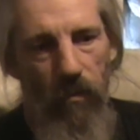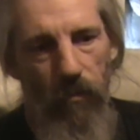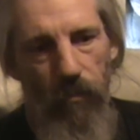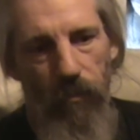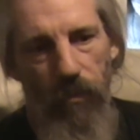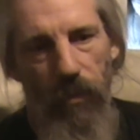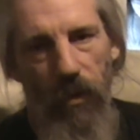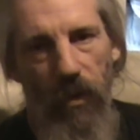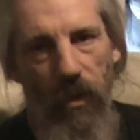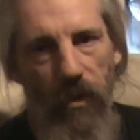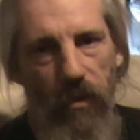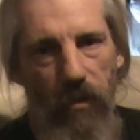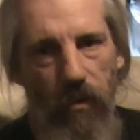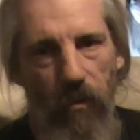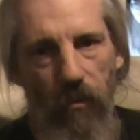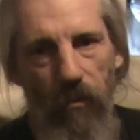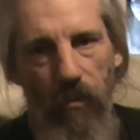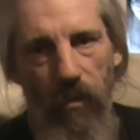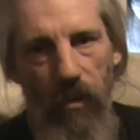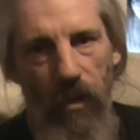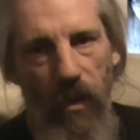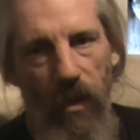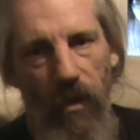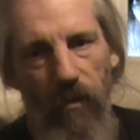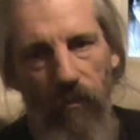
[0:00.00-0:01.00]
By
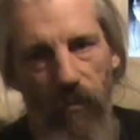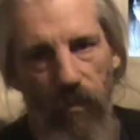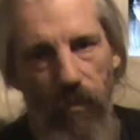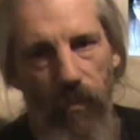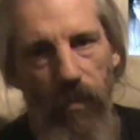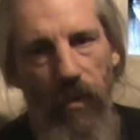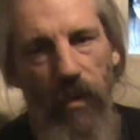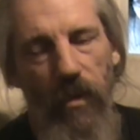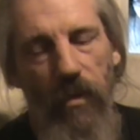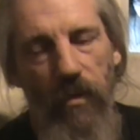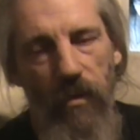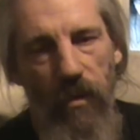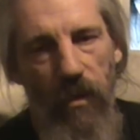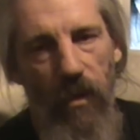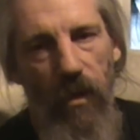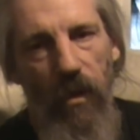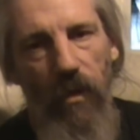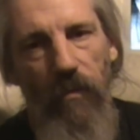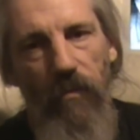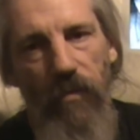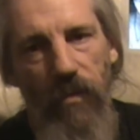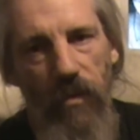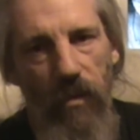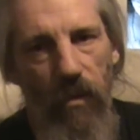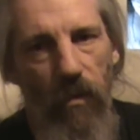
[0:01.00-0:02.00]
doing it and repeating it
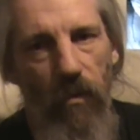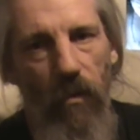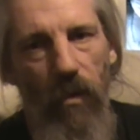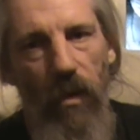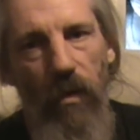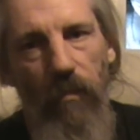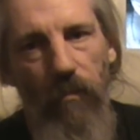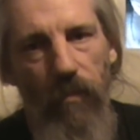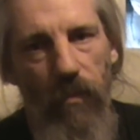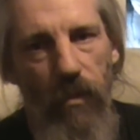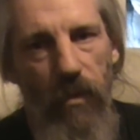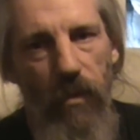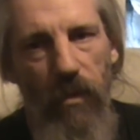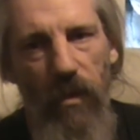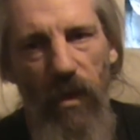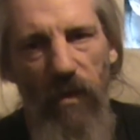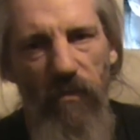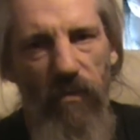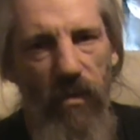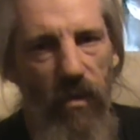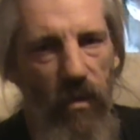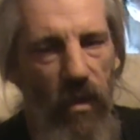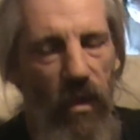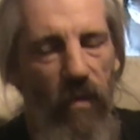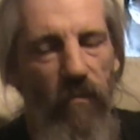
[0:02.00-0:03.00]
over time, you don't have
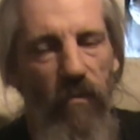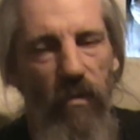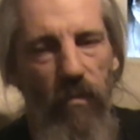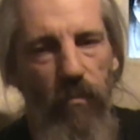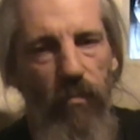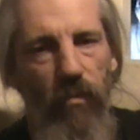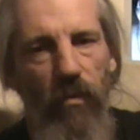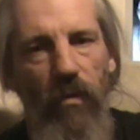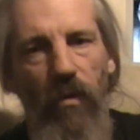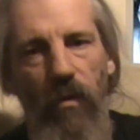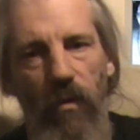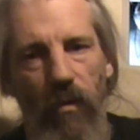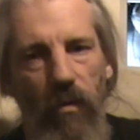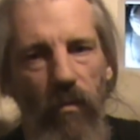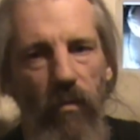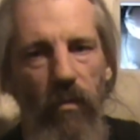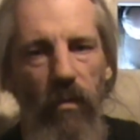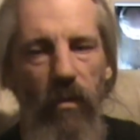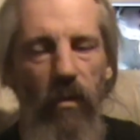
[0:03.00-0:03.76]
to do every brew,